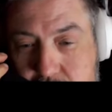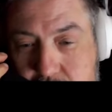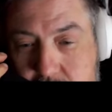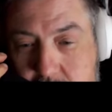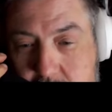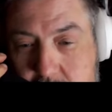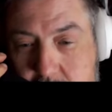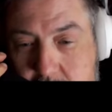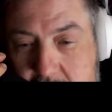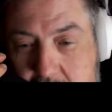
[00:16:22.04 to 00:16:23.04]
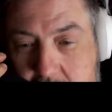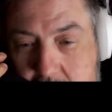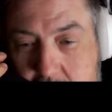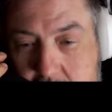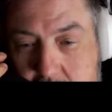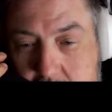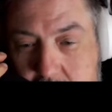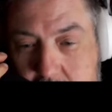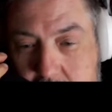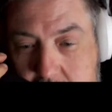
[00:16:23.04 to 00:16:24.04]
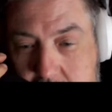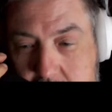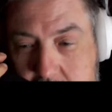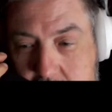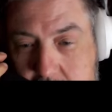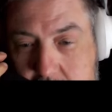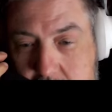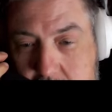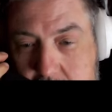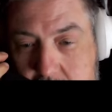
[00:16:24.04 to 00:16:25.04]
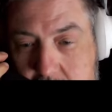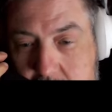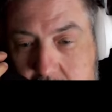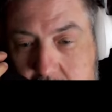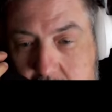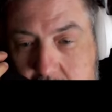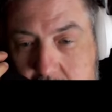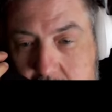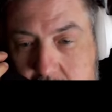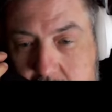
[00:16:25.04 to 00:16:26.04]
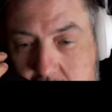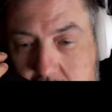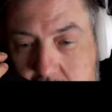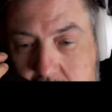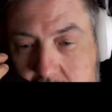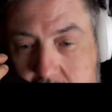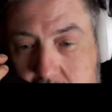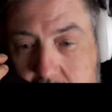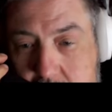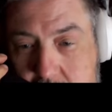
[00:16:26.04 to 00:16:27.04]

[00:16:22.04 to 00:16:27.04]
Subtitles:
The person shown says nothing.